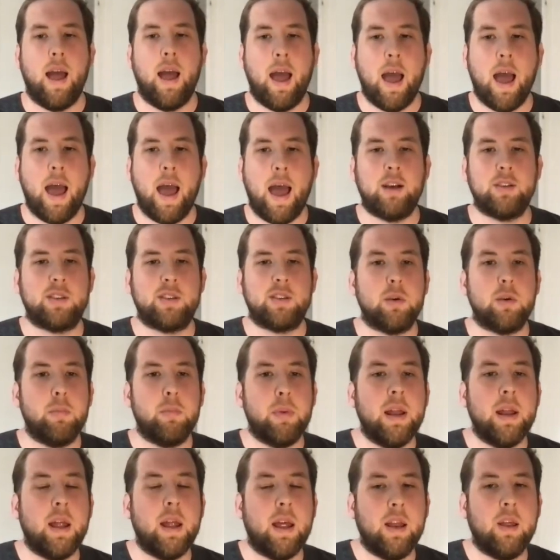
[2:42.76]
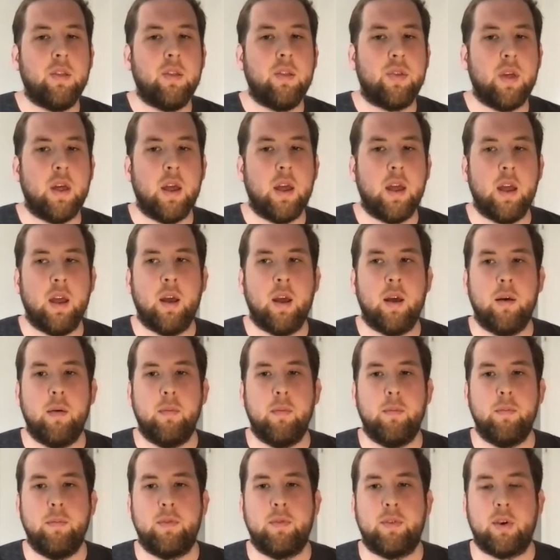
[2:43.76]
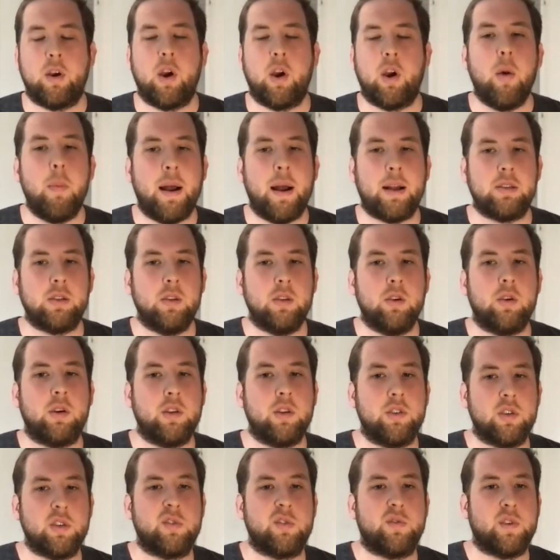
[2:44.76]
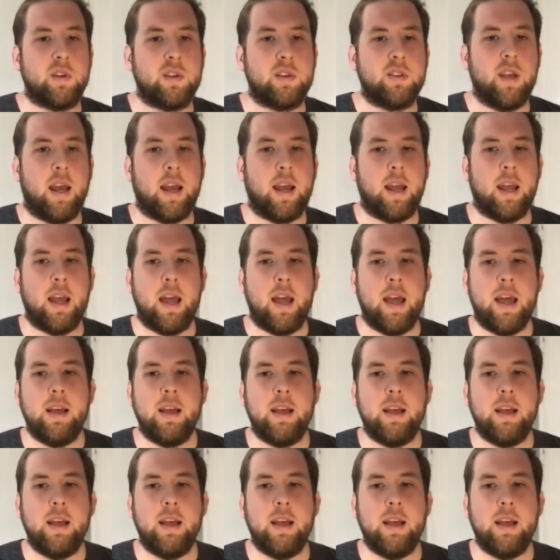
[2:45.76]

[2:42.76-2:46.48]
Has there been anything, to go back to Luka just for a second,